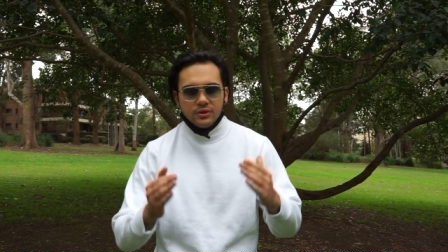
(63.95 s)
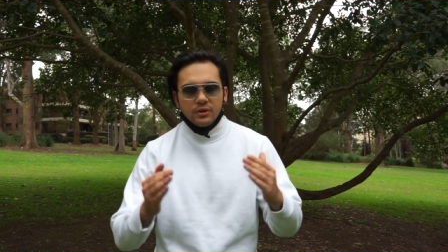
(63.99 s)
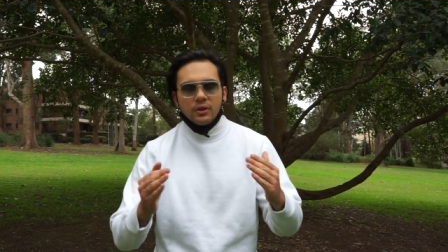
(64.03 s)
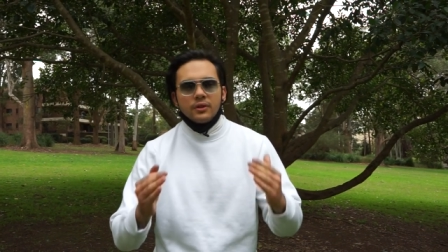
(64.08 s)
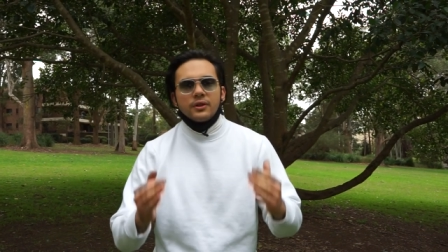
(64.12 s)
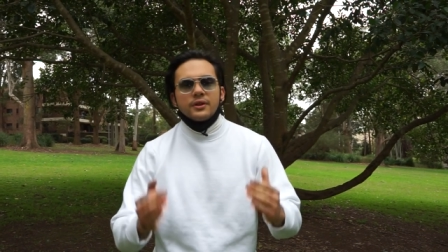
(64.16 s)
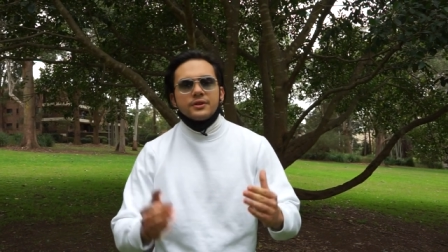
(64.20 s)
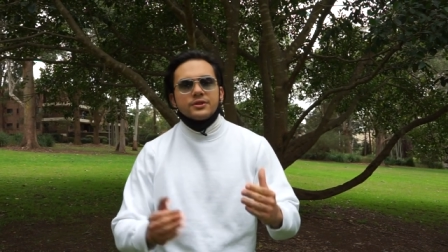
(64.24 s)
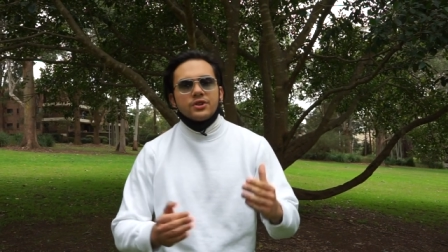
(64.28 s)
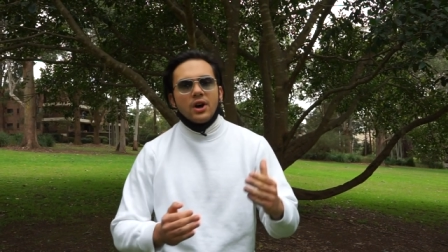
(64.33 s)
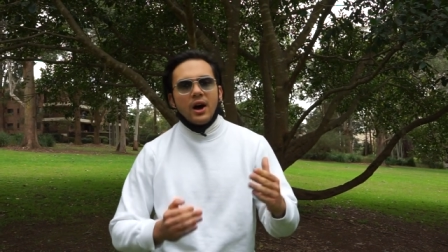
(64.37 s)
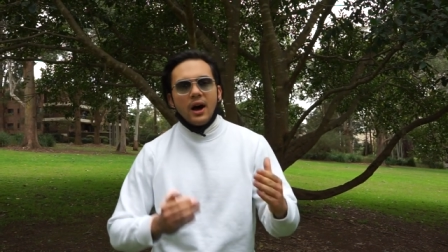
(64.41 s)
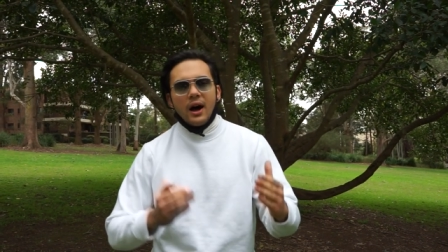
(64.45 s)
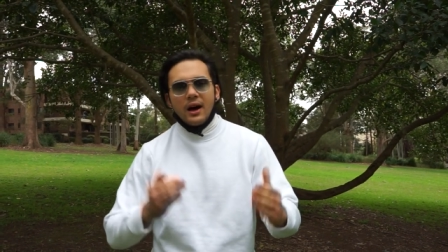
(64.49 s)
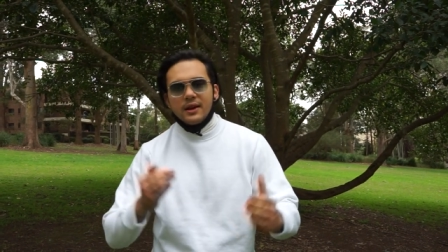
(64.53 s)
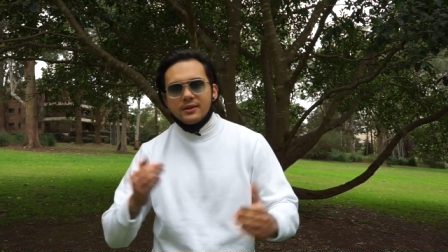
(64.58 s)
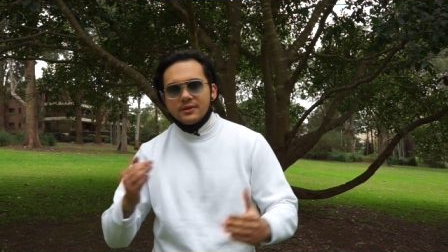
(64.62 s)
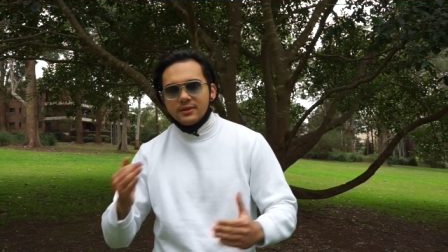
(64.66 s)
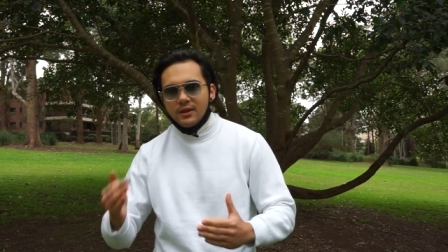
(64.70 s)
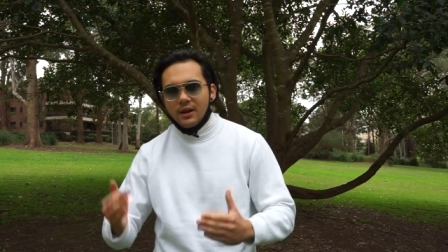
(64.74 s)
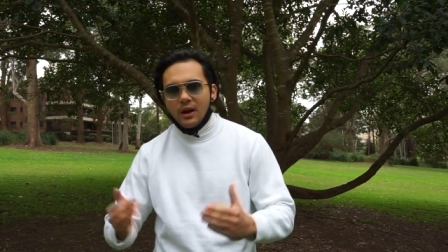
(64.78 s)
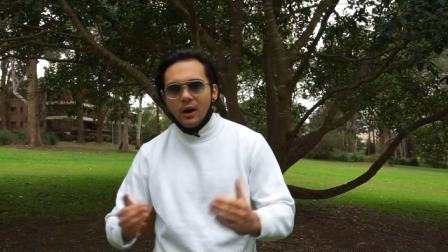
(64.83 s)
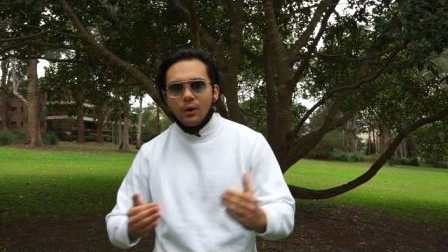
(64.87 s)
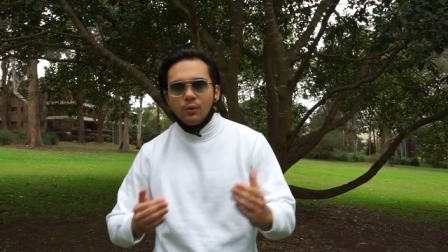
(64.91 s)
on the
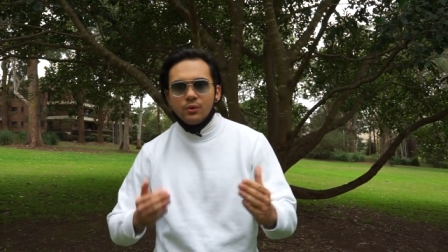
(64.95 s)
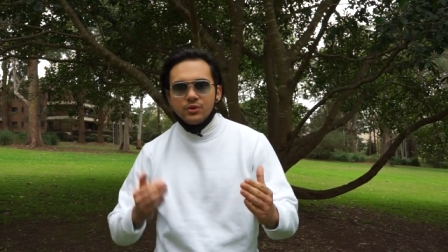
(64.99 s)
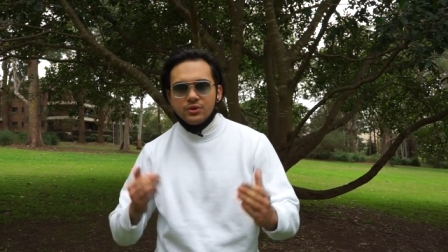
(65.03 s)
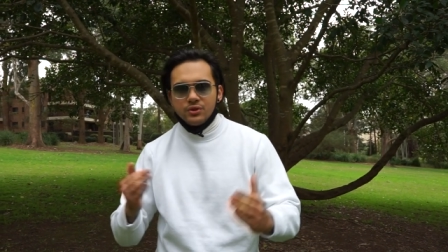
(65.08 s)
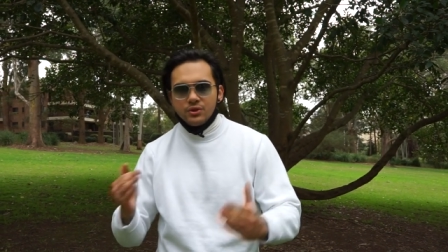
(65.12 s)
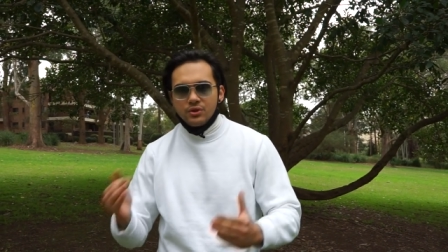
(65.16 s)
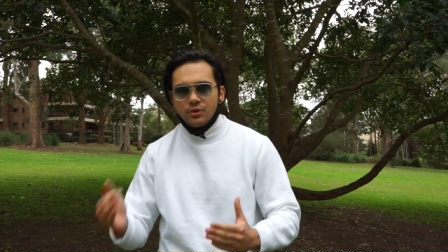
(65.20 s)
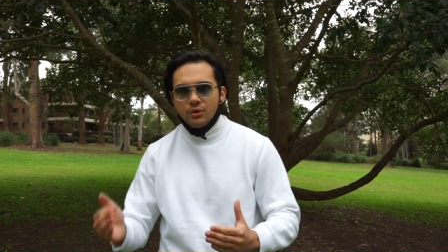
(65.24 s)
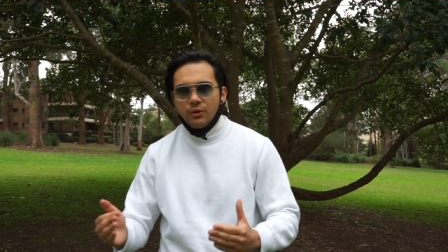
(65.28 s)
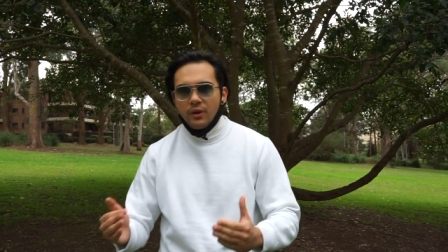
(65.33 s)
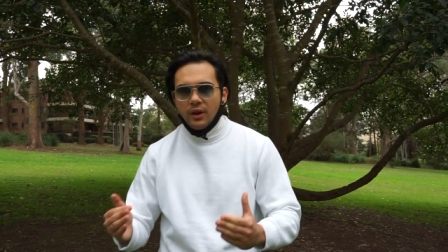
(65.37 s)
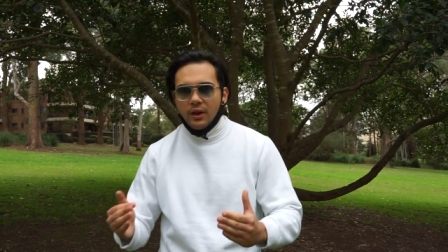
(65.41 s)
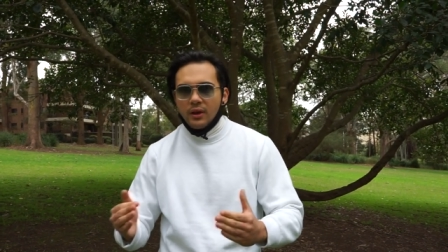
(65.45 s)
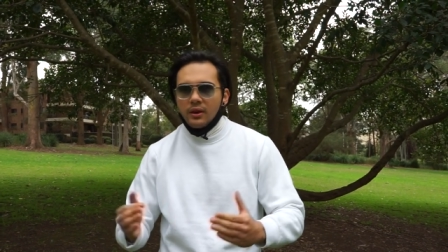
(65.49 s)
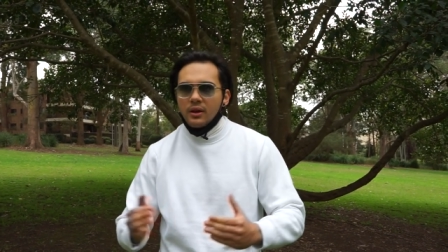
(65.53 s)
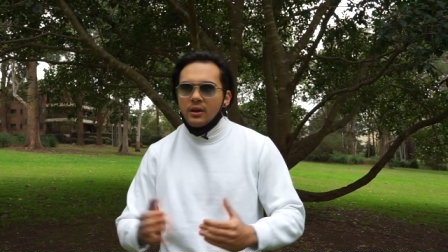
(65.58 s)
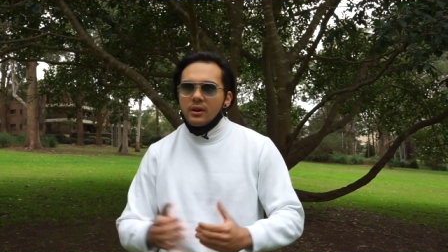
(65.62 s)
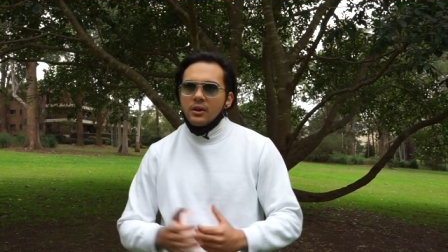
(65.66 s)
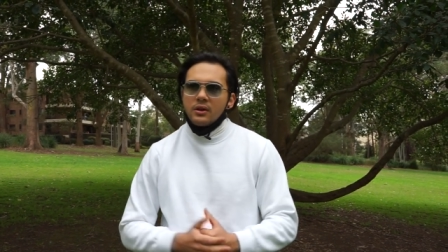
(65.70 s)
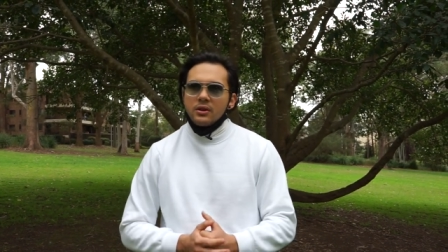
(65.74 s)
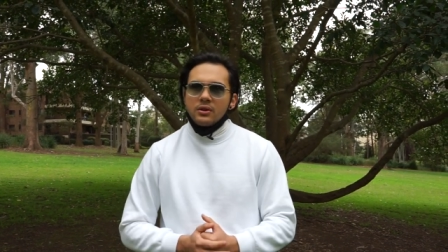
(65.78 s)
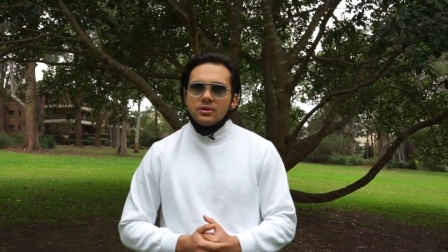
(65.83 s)
task that I was doing.